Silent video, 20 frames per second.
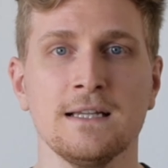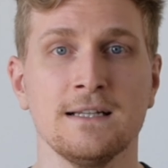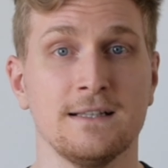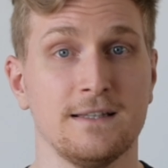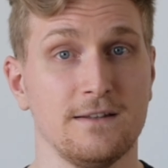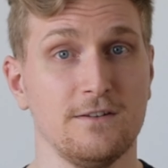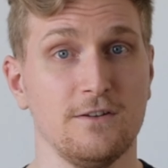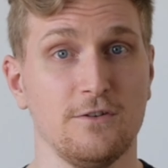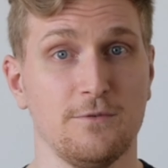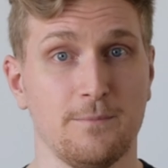
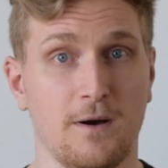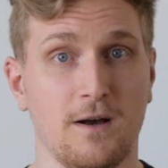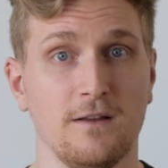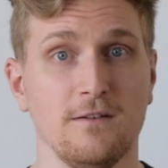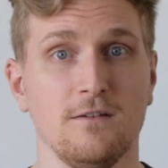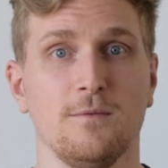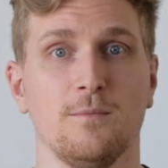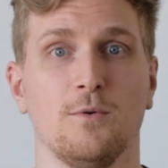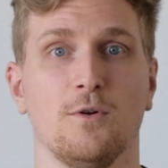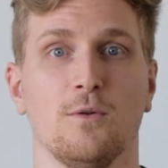This is
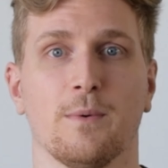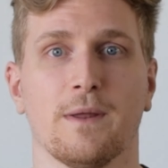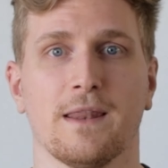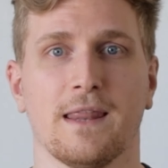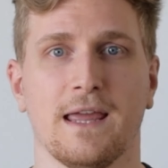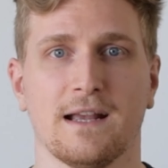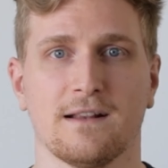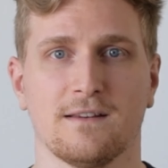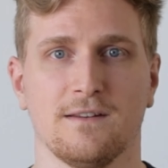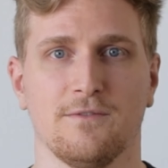possible with
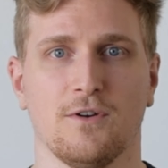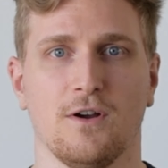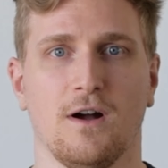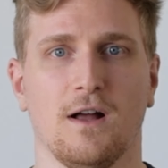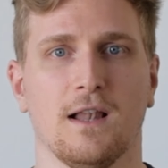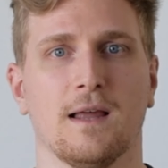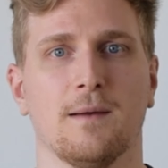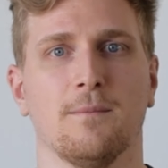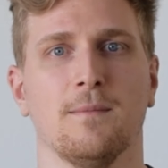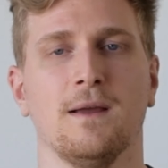
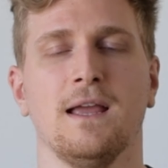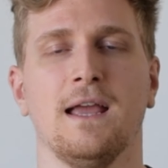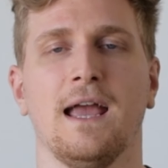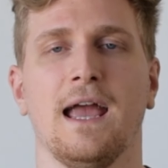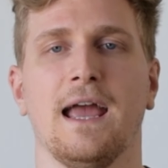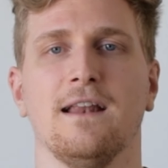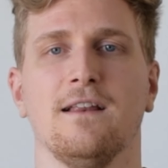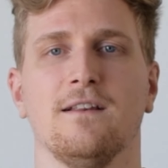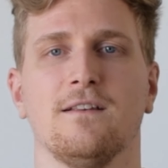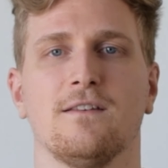ActiveCollab.
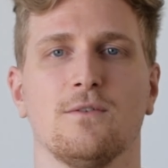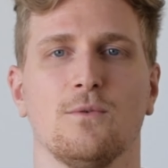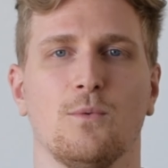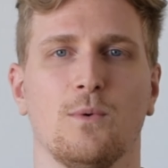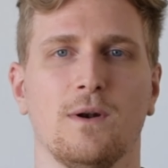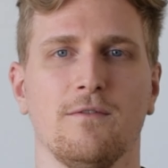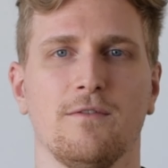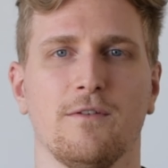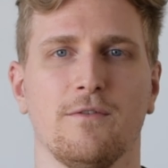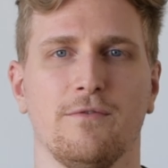And it's
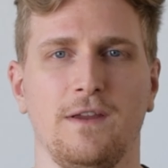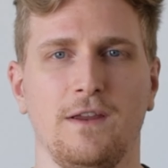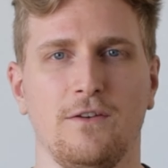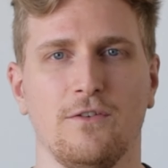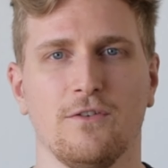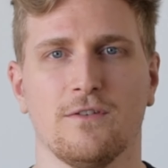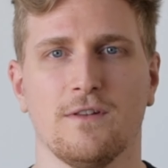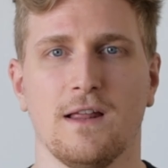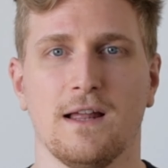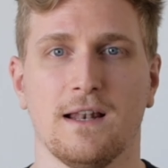one of the
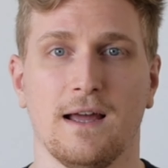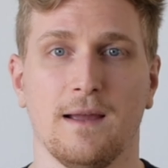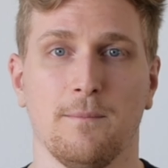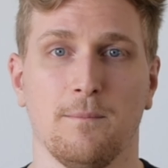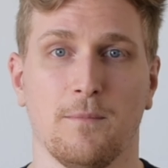features that I